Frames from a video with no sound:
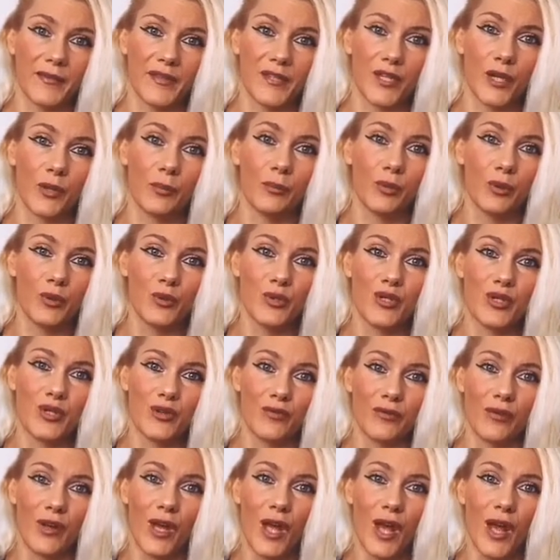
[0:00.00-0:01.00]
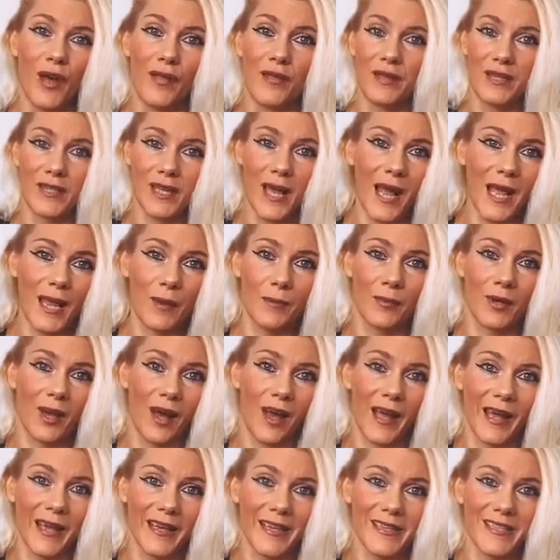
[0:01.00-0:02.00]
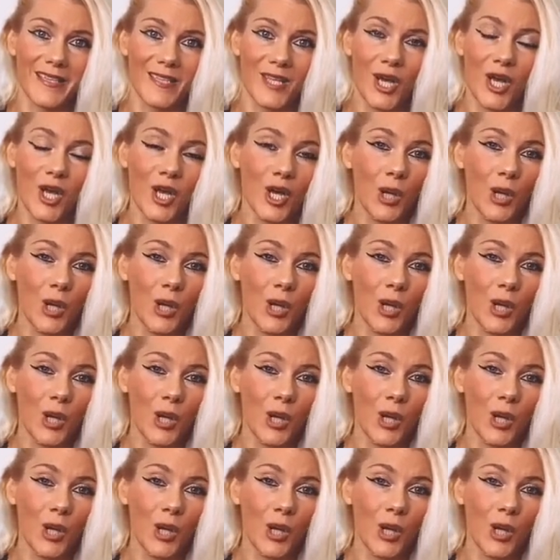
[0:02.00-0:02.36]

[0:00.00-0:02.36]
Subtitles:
So most of the time, guys,